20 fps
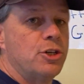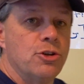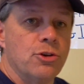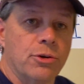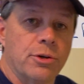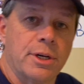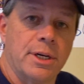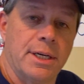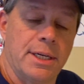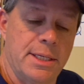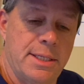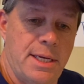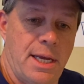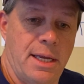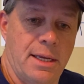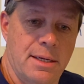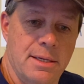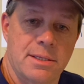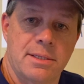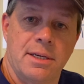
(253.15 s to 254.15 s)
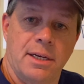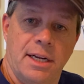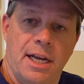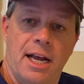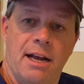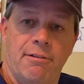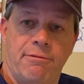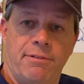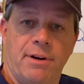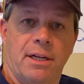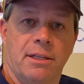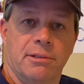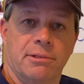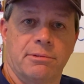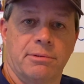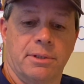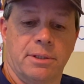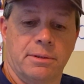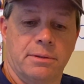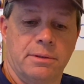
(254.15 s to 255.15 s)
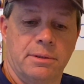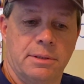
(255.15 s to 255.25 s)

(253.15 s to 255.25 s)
you're going to take is going to have follow through